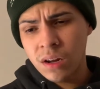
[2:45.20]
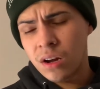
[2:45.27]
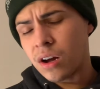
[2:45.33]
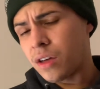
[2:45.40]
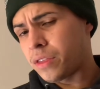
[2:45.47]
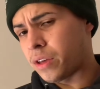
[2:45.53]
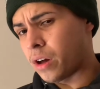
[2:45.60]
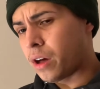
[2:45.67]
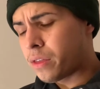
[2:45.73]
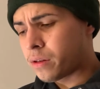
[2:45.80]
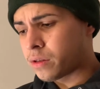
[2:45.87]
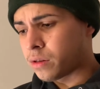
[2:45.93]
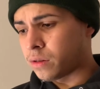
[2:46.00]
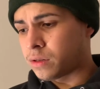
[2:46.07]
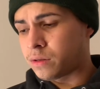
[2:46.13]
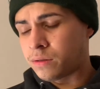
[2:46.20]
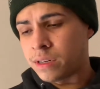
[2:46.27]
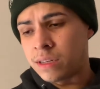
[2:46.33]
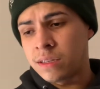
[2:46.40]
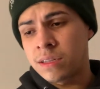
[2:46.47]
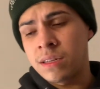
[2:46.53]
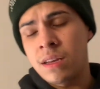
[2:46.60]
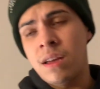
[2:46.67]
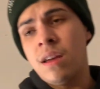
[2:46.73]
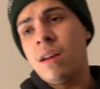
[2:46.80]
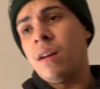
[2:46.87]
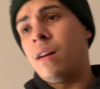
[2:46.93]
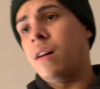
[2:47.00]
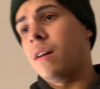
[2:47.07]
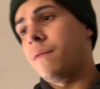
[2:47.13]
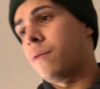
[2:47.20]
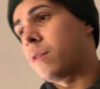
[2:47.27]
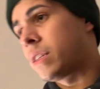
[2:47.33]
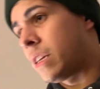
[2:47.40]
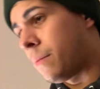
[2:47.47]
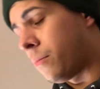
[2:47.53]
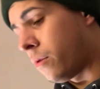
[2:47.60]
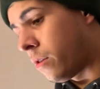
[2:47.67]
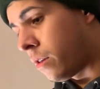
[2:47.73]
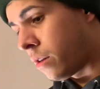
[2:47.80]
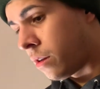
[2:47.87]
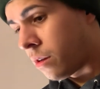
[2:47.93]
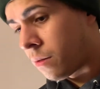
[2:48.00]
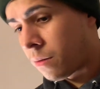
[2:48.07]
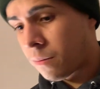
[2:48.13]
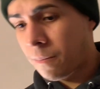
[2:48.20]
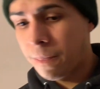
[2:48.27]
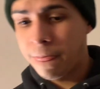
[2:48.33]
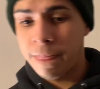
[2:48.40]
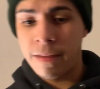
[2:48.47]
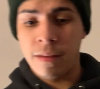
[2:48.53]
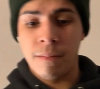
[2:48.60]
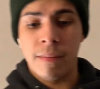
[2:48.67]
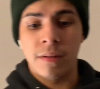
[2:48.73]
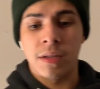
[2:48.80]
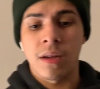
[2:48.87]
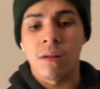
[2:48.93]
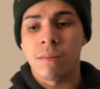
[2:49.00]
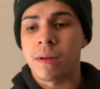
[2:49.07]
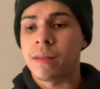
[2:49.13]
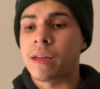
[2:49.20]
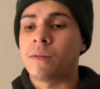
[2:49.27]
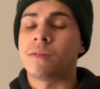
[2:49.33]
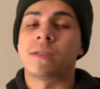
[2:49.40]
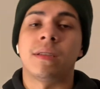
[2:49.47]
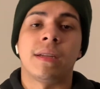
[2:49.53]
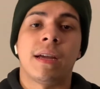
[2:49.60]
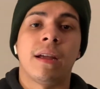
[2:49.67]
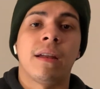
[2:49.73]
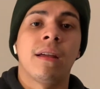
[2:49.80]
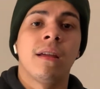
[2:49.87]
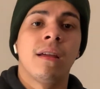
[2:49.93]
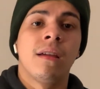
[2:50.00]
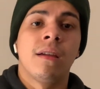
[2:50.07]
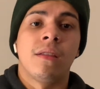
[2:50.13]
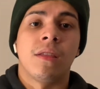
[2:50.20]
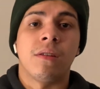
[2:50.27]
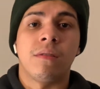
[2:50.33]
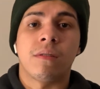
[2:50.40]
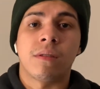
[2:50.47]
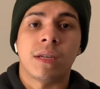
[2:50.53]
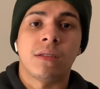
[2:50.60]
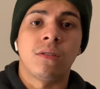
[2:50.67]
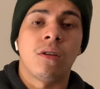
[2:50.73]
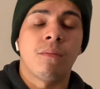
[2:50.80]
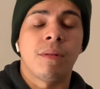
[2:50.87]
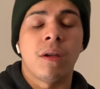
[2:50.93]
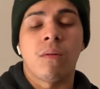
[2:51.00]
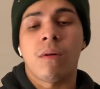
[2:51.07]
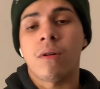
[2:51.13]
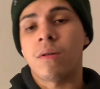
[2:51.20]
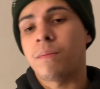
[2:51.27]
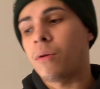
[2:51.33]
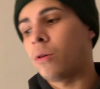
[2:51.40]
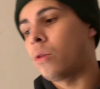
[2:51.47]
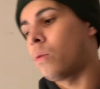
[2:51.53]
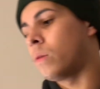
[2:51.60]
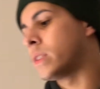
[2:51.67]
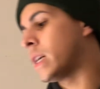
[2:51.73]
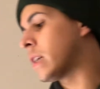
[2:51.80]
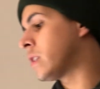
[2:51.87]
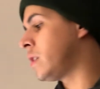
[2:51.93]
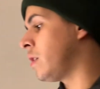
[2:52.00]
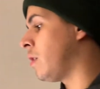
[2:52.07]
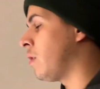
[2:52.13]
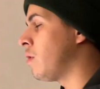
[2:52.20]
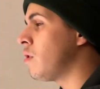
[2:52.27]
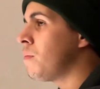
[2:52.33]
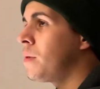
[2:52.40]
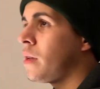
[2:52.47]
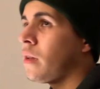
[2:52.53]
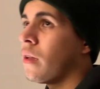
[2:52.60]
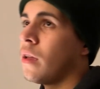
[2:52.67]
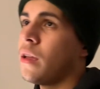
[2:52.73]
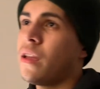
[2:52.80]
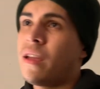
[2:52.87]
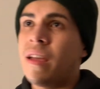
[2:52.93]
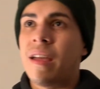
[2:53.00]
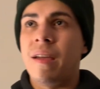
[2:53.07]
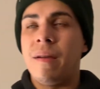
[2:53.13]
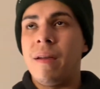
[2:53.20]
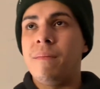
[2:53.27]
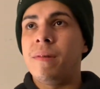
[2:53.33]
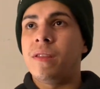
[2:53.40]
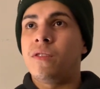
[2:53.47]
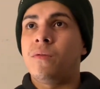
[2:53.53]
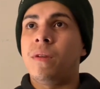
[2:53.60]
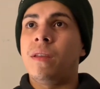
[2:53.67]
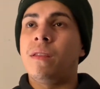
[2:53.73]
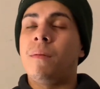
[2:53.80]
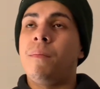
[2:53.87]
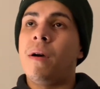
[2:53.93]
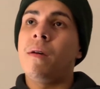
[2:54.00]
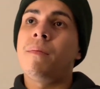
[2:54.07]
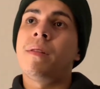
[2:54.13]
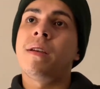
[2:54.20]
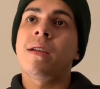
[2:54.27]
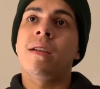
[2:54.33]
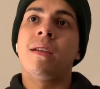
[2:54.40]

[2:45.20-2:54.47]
The other 2 students, for example, the gentleman that was denied the request to go play water polo, was actually a little bit in between the public